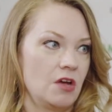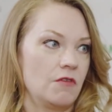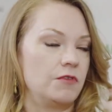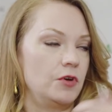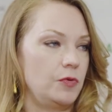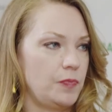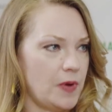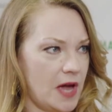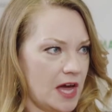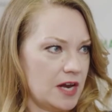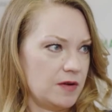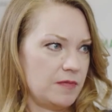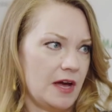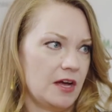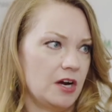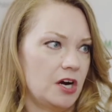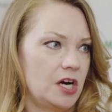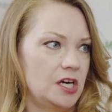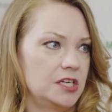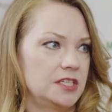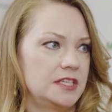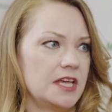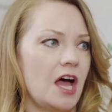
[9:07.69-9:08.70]
feel bad about
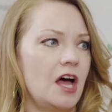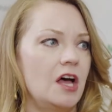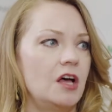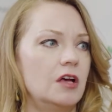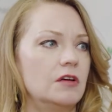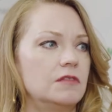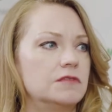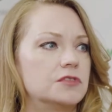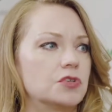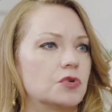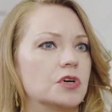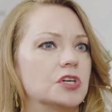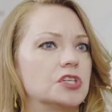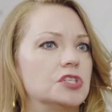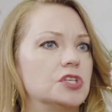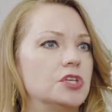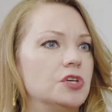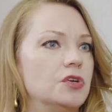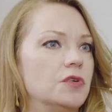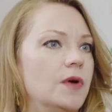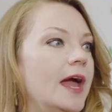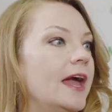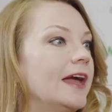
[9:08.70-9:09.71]
ourselves or
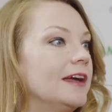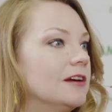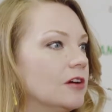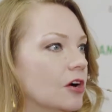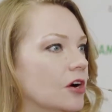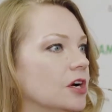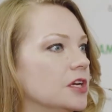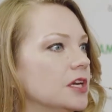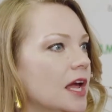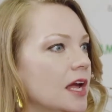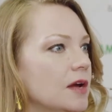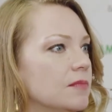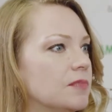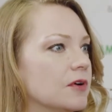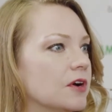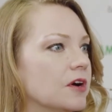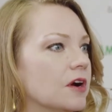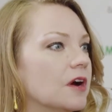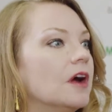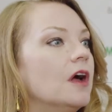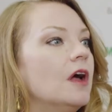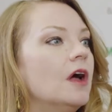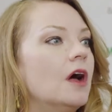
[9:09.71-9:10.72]
to hate our
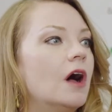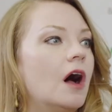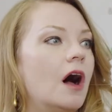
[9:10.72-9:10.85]
neighbor,